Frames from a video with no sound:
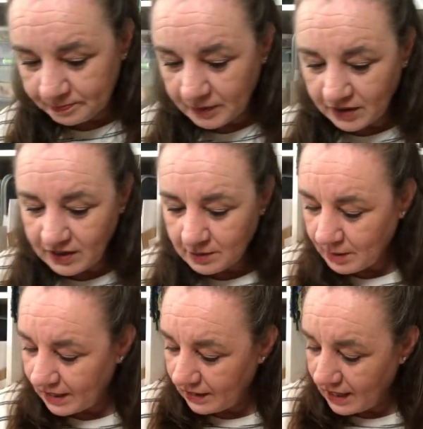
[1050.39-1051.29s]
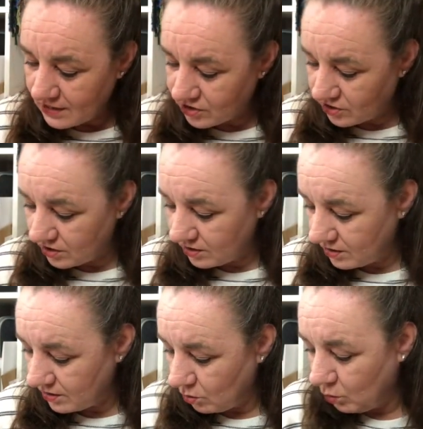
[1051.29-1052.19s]
And then my last
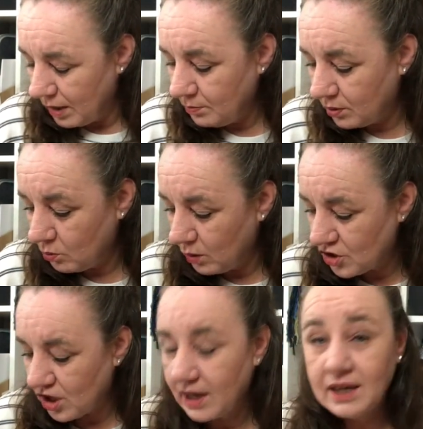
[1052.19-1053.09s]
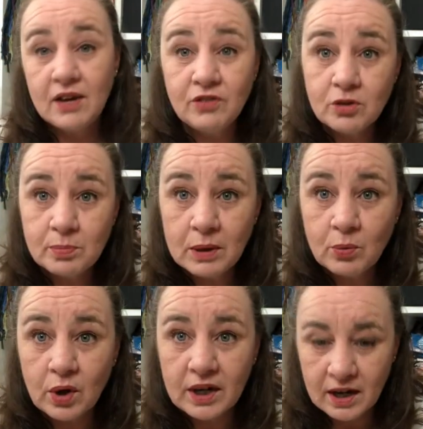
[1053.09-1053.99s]
whip, which I haven't been
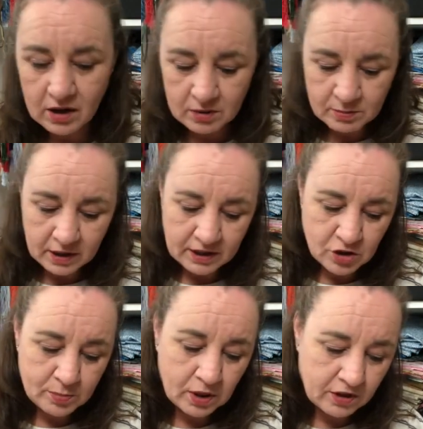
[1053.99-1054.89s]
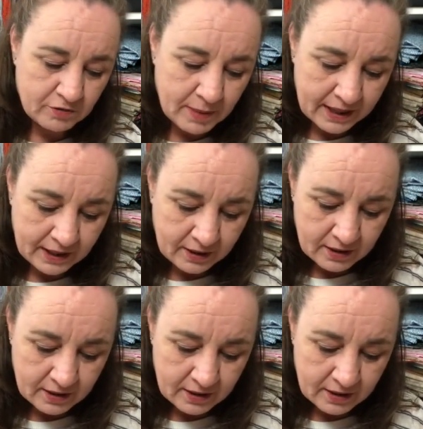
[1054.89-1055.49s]
working on, but it's part of my